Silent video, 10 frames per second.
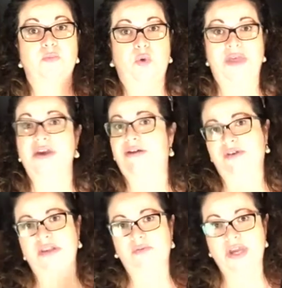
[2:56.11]
With
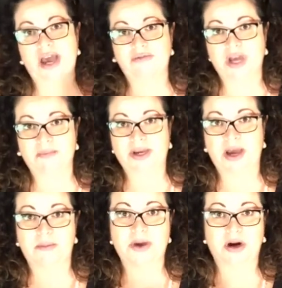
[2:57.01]
everything we have coming
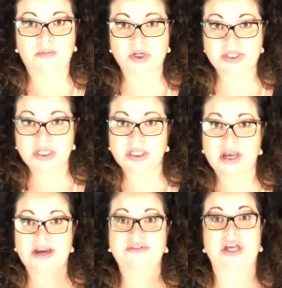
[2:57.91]
up in our personal lives,